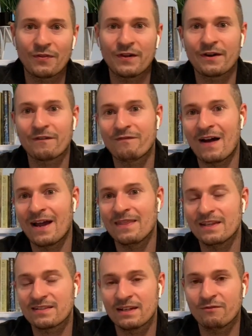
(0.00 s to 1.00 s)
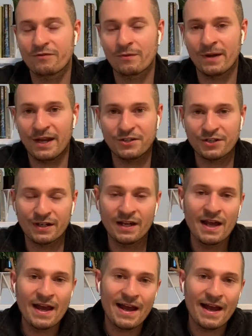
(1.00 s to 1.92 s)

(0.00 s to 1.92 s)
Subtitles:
there to find this information.